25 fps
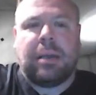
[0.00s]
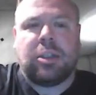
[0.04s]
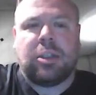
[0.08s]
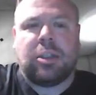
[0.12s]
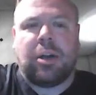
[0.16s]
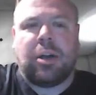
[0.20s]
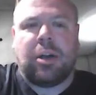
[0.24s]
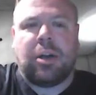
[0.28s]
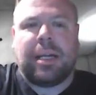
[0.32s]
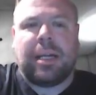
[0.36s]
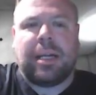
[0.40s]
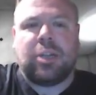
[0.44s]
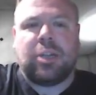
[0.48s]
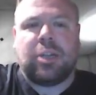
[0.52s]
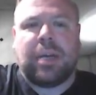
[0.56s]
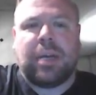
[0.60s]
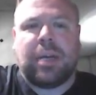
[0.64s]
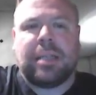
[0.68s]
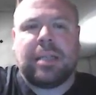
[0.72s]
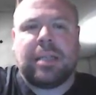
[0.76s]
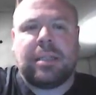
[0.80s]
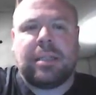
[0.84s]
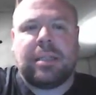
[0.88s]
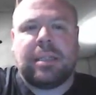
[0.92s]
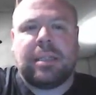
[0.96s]
certainly
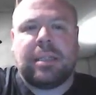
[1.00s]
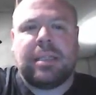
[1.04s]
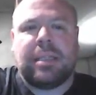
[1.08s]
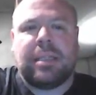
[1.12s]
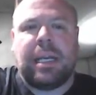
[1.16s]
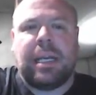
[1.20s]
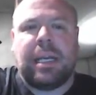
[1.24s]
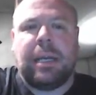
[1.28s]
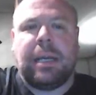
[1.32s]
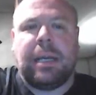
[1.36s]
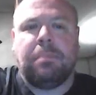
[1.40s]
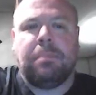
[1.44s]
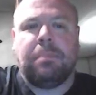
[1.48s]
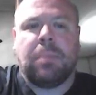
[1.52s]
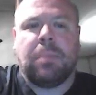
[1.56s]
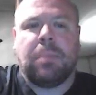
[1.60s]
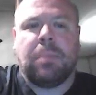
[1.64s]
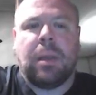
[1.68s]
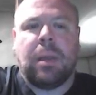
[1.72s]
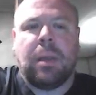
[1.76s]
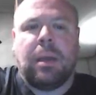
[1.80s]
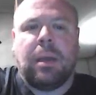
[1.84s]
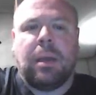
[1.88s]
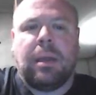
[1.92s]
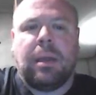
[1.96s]
interesting to see
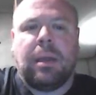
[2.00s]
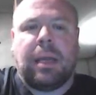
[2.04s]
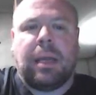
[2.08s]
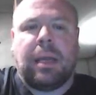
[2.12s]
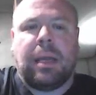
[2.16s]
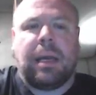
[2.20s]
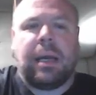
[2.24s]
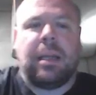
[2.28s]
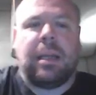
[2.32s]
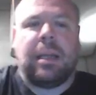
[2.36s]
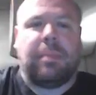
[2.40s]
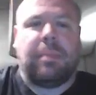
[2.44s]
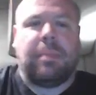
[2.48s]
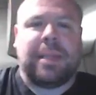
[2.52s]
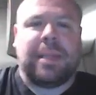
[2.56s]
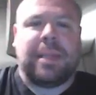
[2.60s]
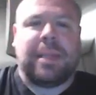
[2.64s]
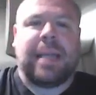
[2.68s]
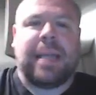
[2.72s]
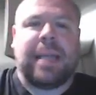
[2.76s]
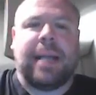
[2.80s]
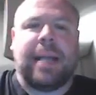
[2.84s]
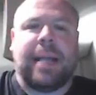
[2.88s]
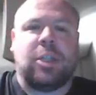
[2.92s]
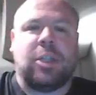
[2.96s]
the
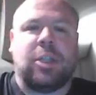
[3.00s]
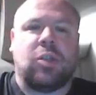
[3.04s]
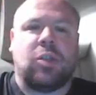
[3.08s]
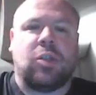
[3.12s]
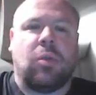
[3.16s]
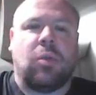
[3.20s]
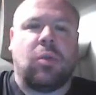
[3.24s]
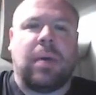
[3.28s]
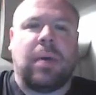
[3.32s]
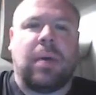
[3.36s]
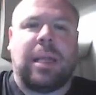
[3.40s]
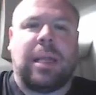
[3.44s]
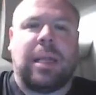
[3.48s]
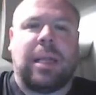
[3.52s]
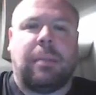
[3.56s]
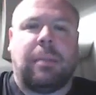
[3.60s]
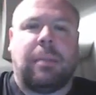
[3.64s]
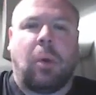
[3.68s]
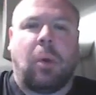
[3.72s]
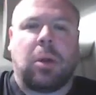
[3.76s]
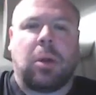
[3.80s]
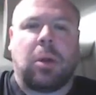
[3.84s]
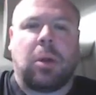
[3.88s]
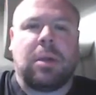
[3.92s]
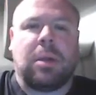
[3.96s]
potential in the
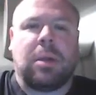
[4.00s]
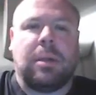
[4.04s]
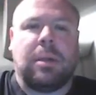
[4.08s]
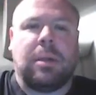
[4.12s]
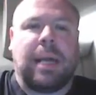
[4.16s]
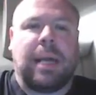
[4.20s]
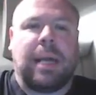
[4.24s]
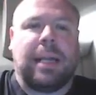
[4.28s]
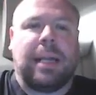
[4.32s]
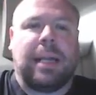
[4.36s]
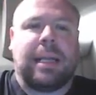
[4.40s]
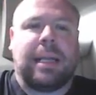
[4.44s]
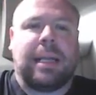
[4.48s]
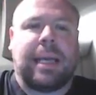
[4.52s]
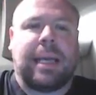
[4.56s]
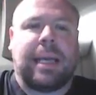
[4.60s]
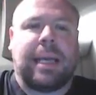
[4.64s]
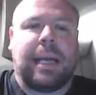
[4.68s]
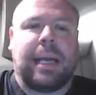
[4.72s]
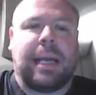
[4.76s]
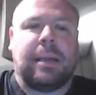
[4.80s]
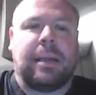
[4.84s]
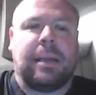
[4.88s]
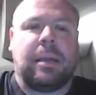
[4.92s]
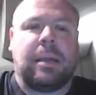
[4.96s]
modelling
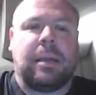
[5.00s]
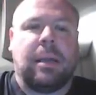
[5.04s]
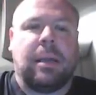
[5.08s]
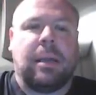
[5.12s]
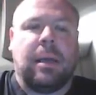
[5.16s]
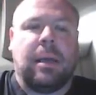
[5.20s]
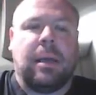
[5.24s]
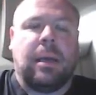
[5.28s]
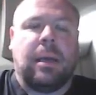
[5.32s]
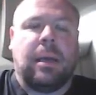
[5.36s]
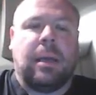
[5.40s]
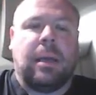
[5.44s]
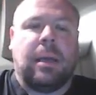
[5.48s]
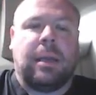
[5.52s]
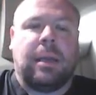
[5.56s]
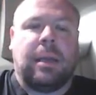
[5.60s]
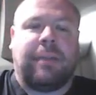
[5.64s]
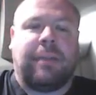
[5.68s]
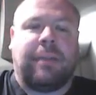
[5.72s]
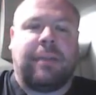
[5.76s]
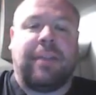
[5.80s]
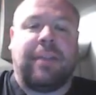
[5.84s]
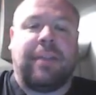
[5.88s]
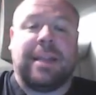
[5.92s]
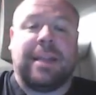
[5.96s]
indicating
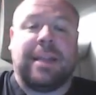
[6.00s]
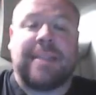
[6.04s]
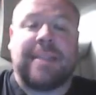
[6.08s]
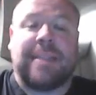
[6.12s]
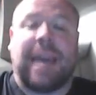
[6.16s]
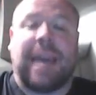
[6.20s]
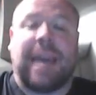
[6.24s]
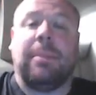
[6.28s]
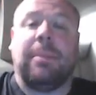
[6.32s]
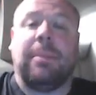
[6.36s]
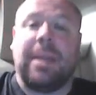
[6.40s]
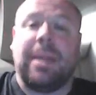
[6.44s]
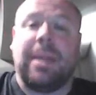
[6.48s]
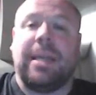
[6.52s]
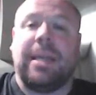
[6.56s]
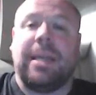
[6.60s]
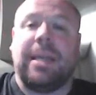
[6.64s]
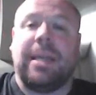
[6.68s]
that for the time of the